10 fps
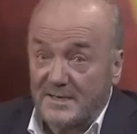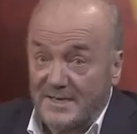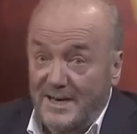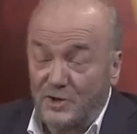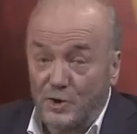
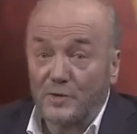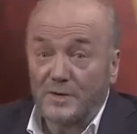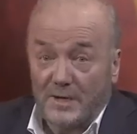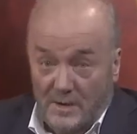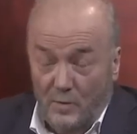stay
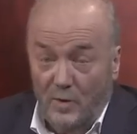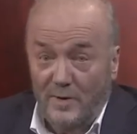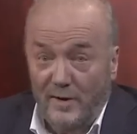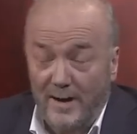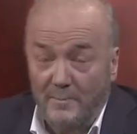tuned, we'll
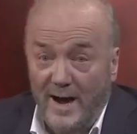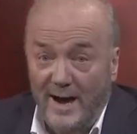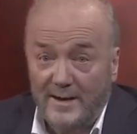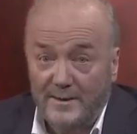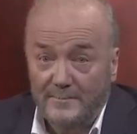be right
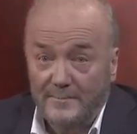back.